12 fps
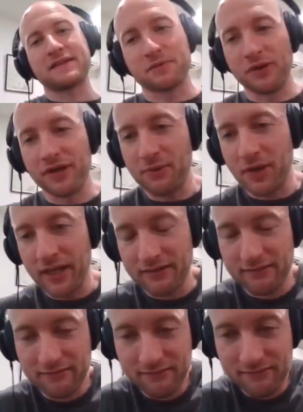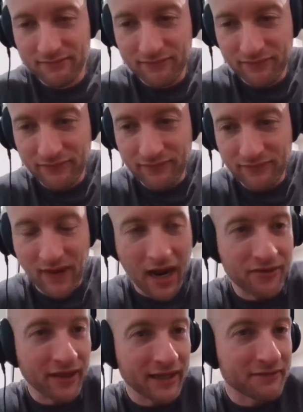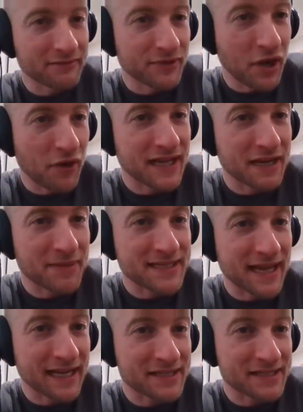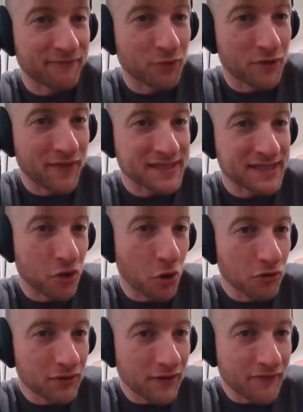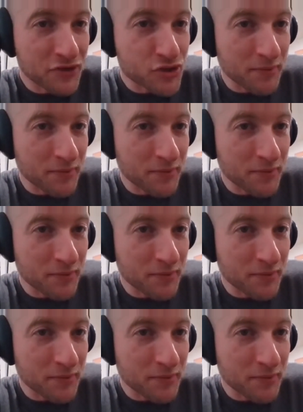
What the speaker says: And that's really what I think this is going to be setting us up for. And that's the goal of this